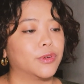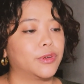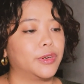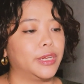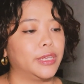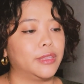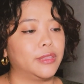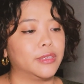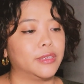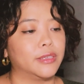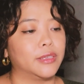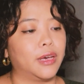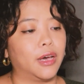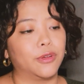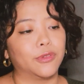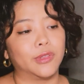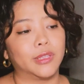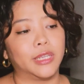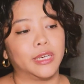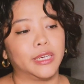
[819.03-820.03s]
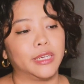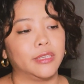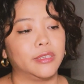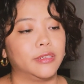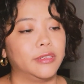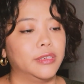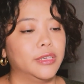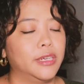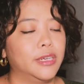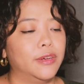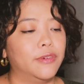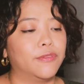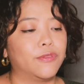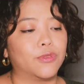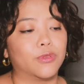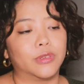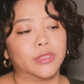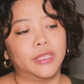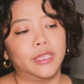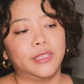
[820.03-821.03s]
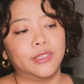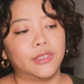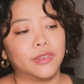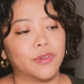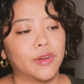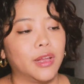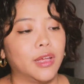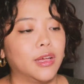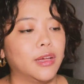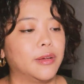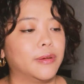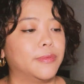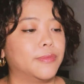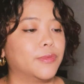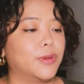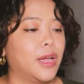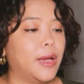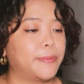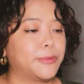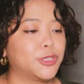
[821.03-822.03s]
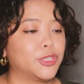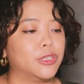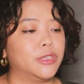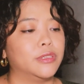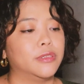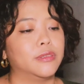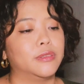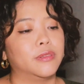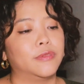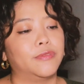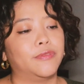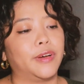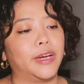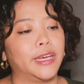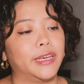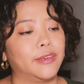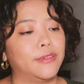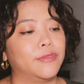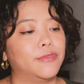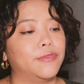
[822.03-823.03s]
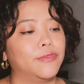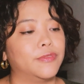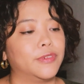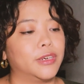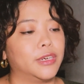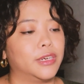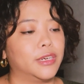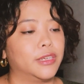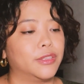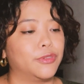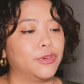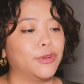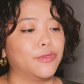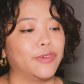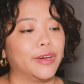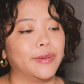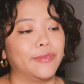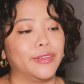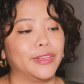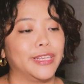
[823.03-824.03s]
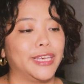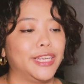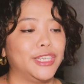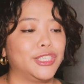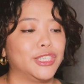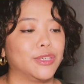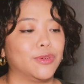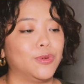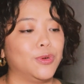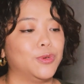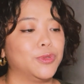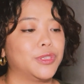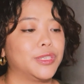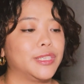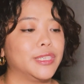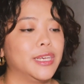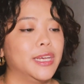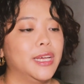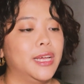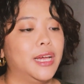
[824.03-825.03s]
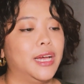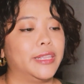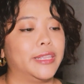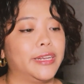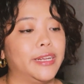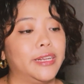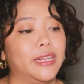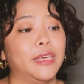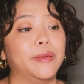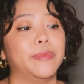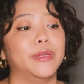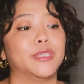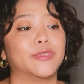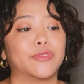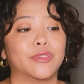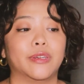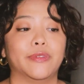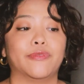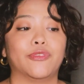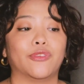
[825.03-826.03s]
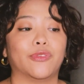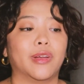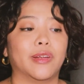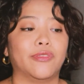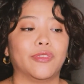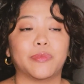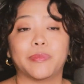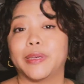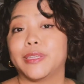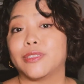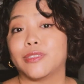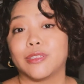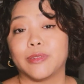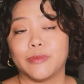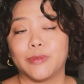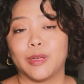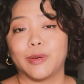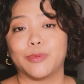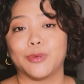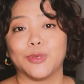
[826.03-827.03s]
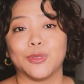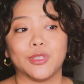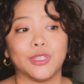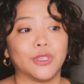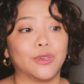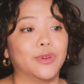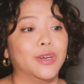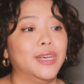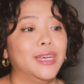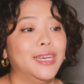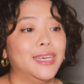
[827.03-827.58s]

create the outline for the Instagram, caption, 3 to 5 engaging quotes, and then an image for infographic based on the blog post. So